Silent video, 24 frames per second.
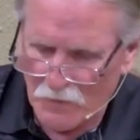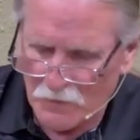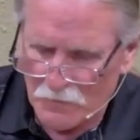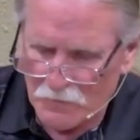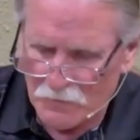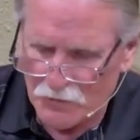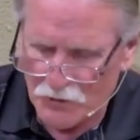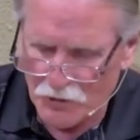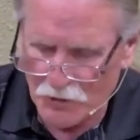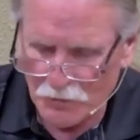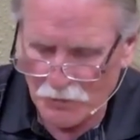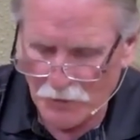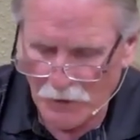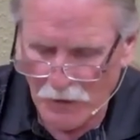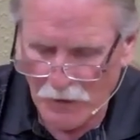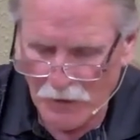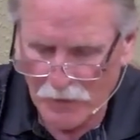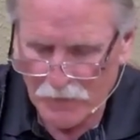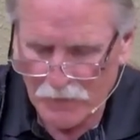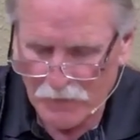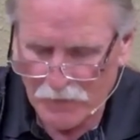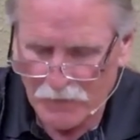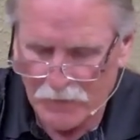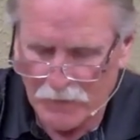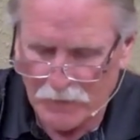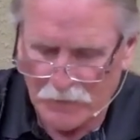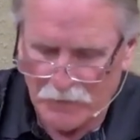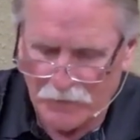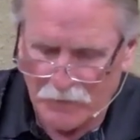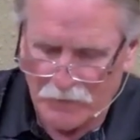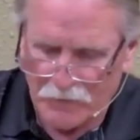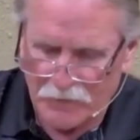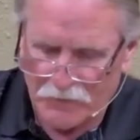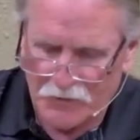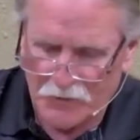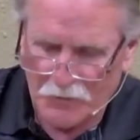Judah
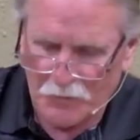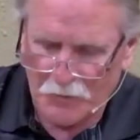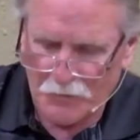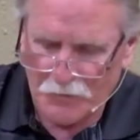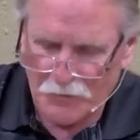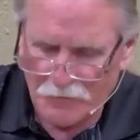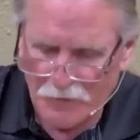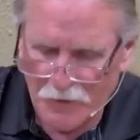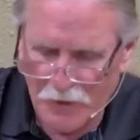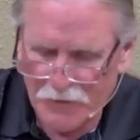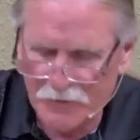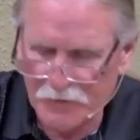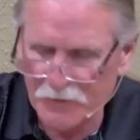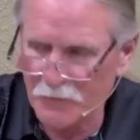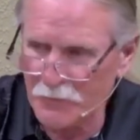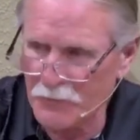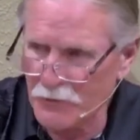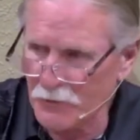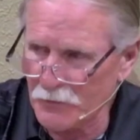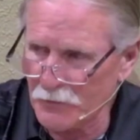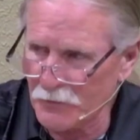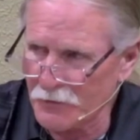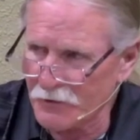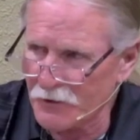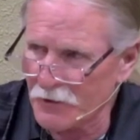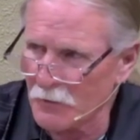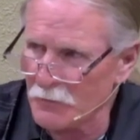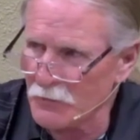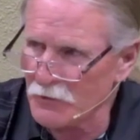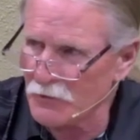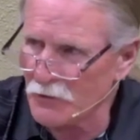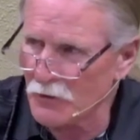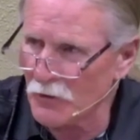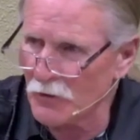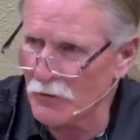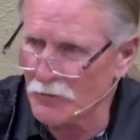to where they're not going to be able to come
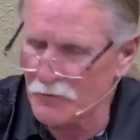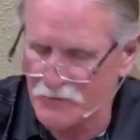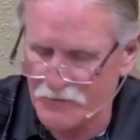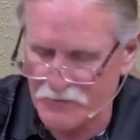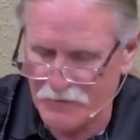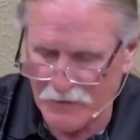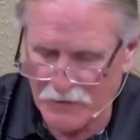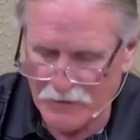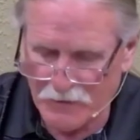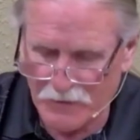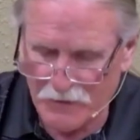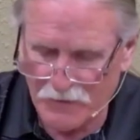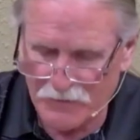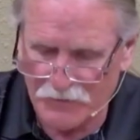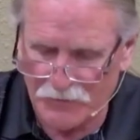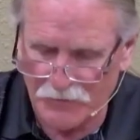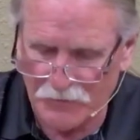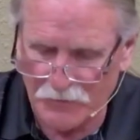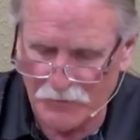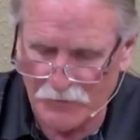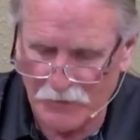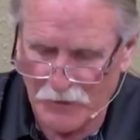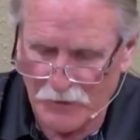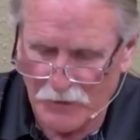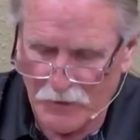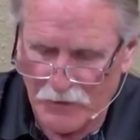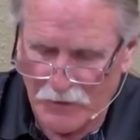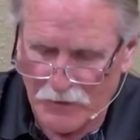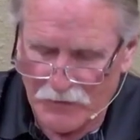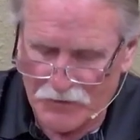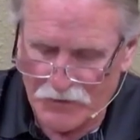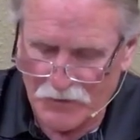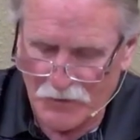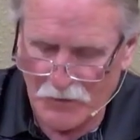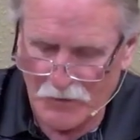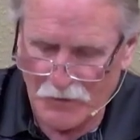and go as they need to.
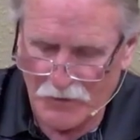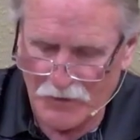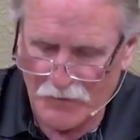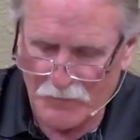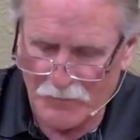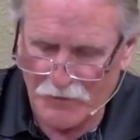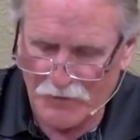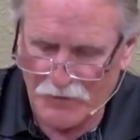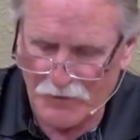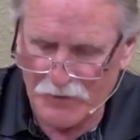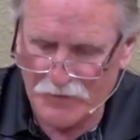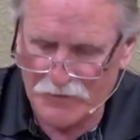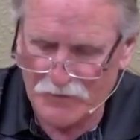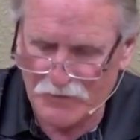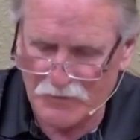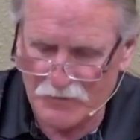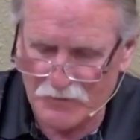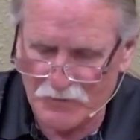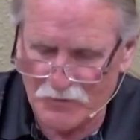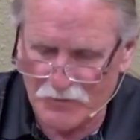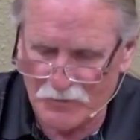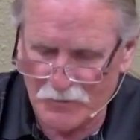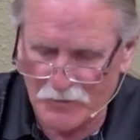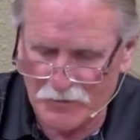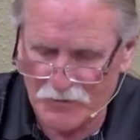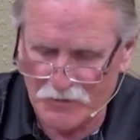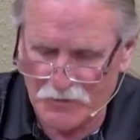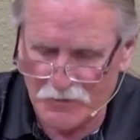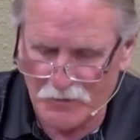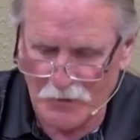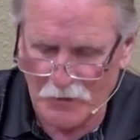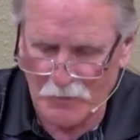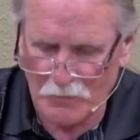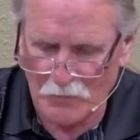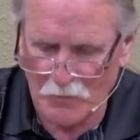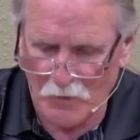So he begins construction
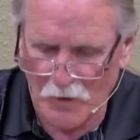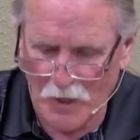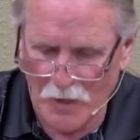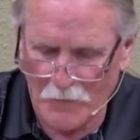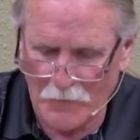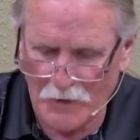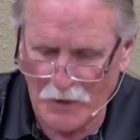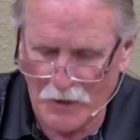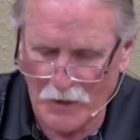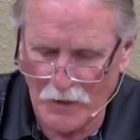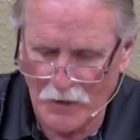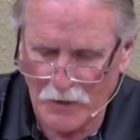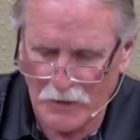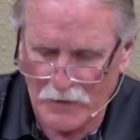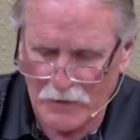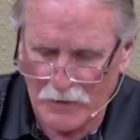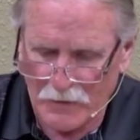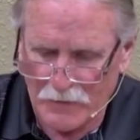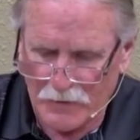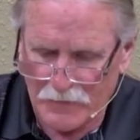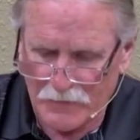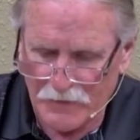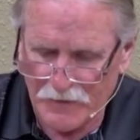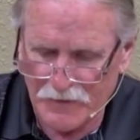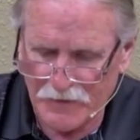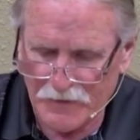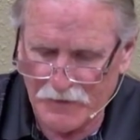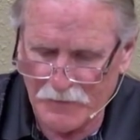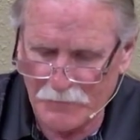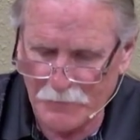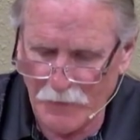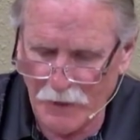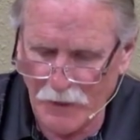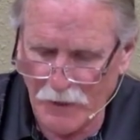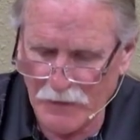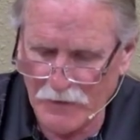on Ramah that he
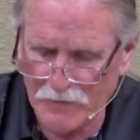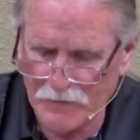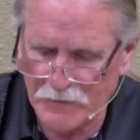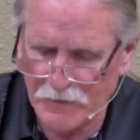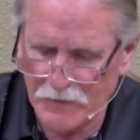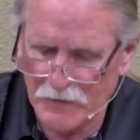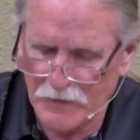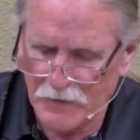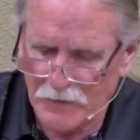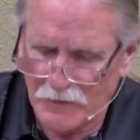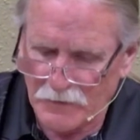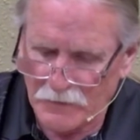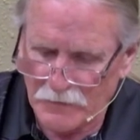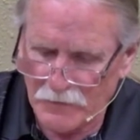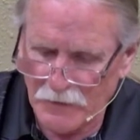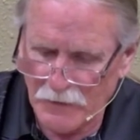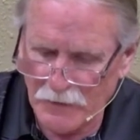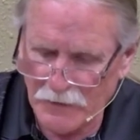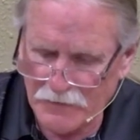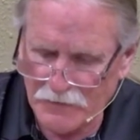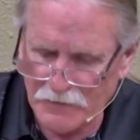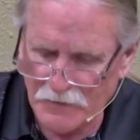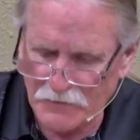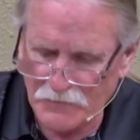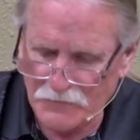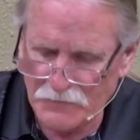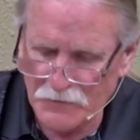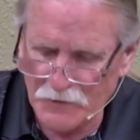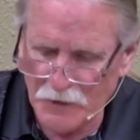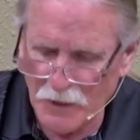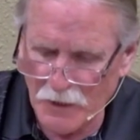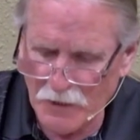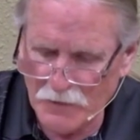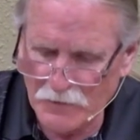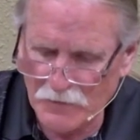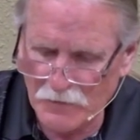might let
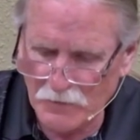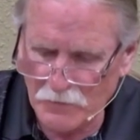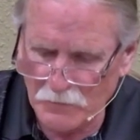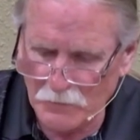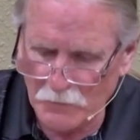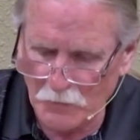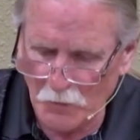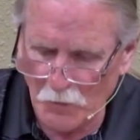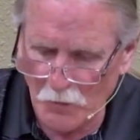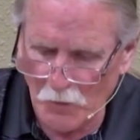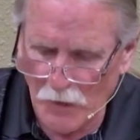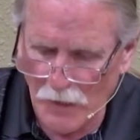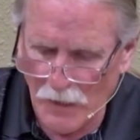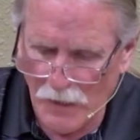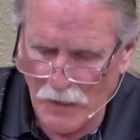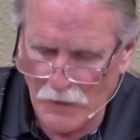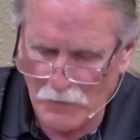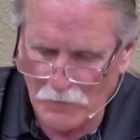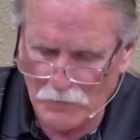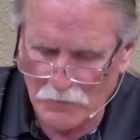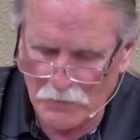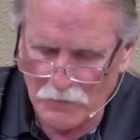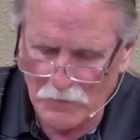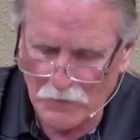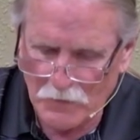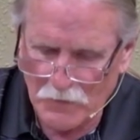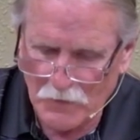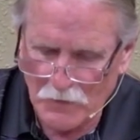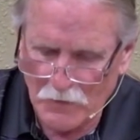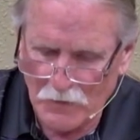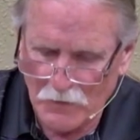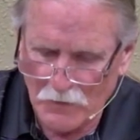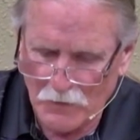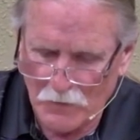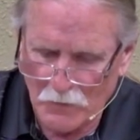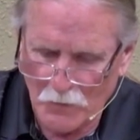none go out
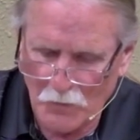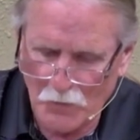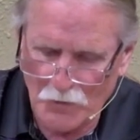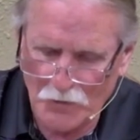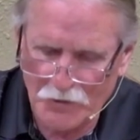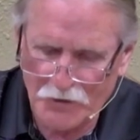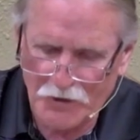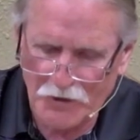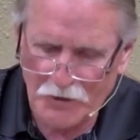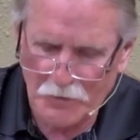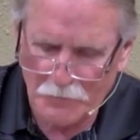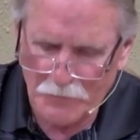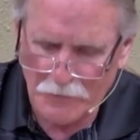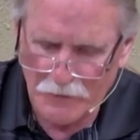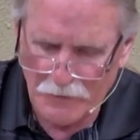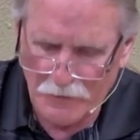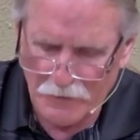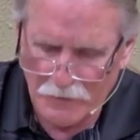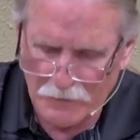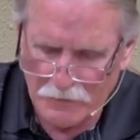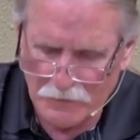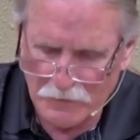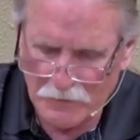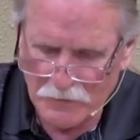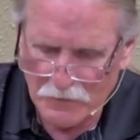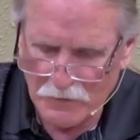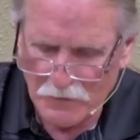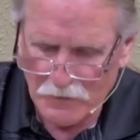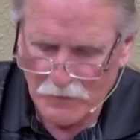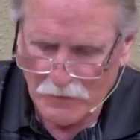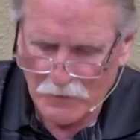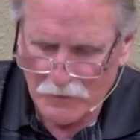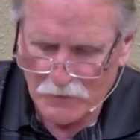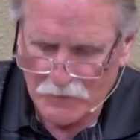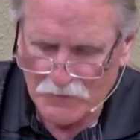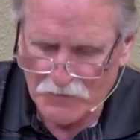or come in
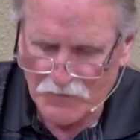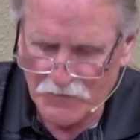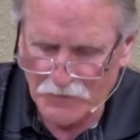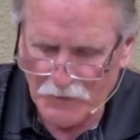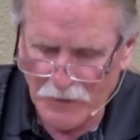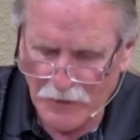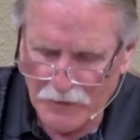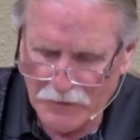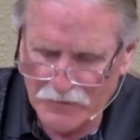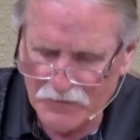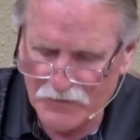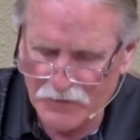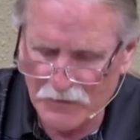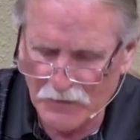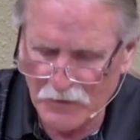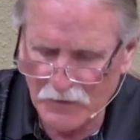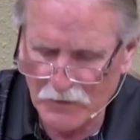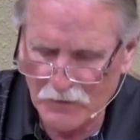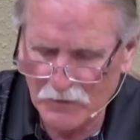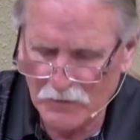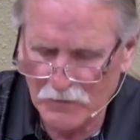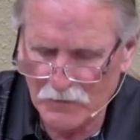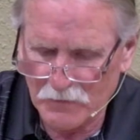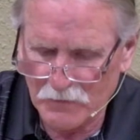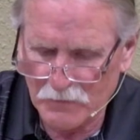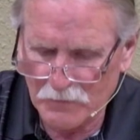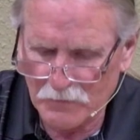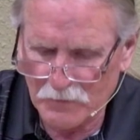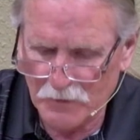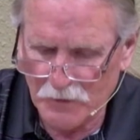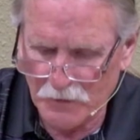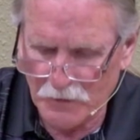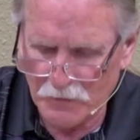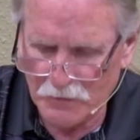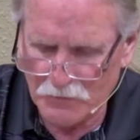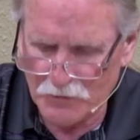to Asa,
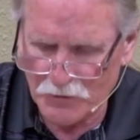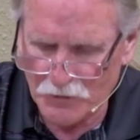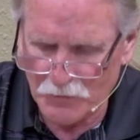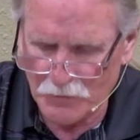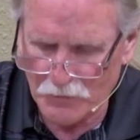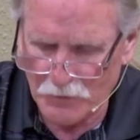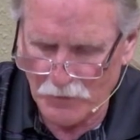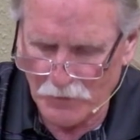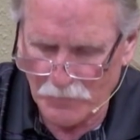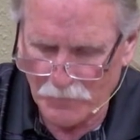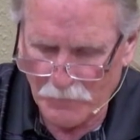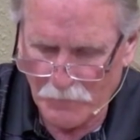king of Judah.